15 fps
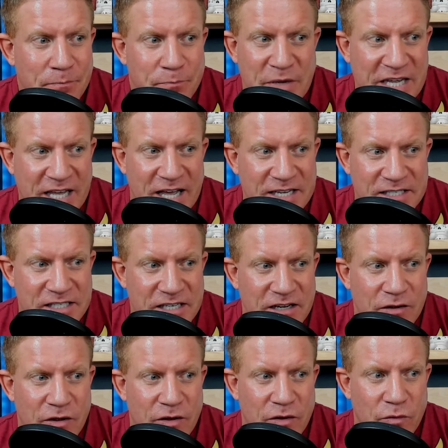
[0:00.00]
because
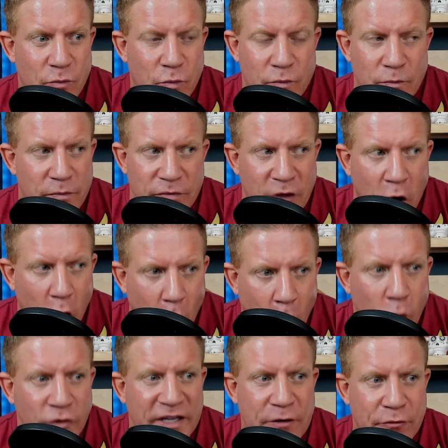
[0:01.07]
the
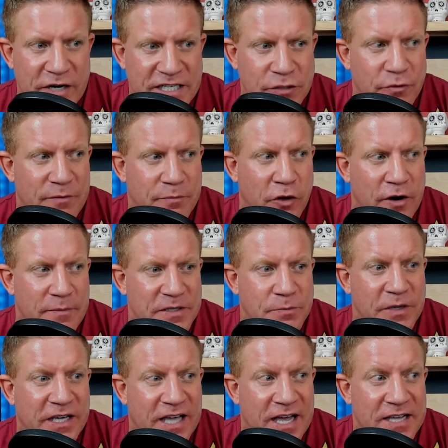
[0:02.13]
only reason we've blown up is
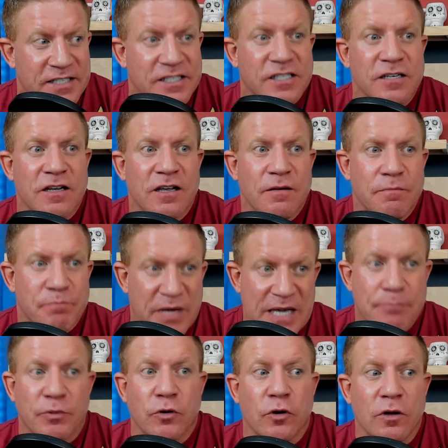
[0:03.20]
because
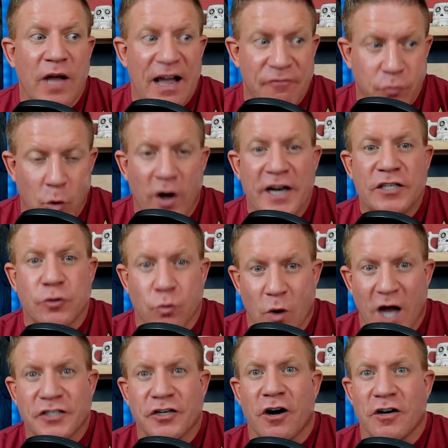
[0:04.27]
people have wanted to
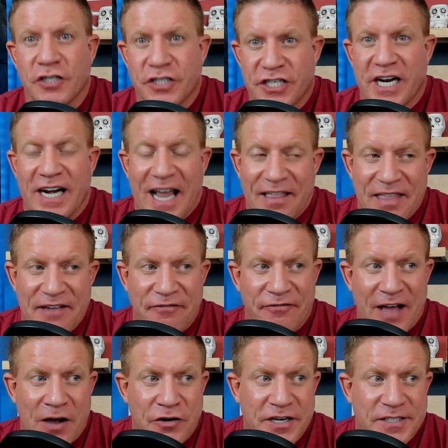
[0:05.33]
watch our and they
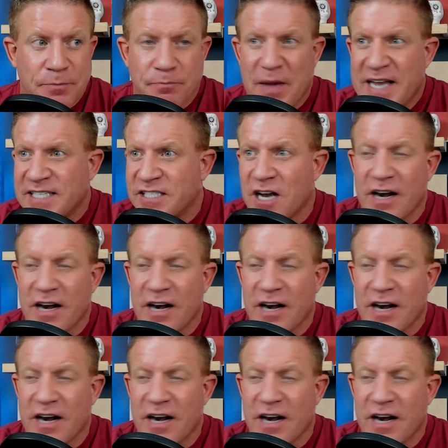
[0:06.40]
found us based